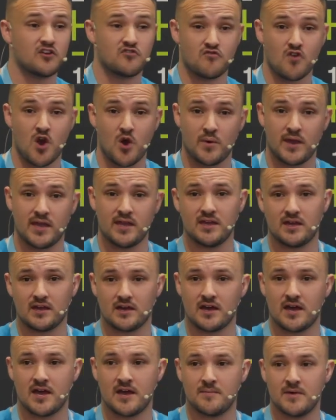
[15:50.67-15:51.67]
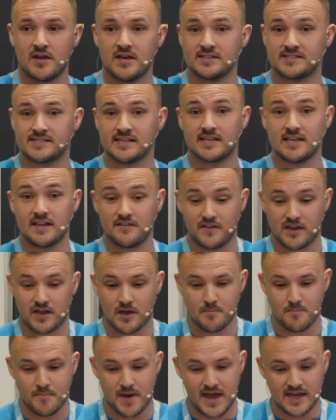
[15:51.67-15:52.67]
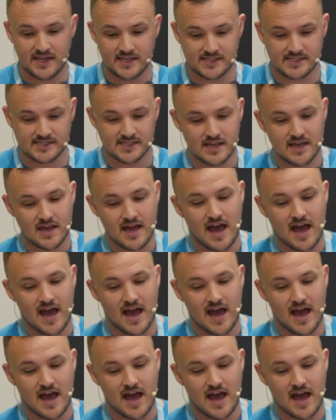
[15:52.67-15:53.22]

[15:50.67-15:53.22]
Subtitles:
growing at a significant pace,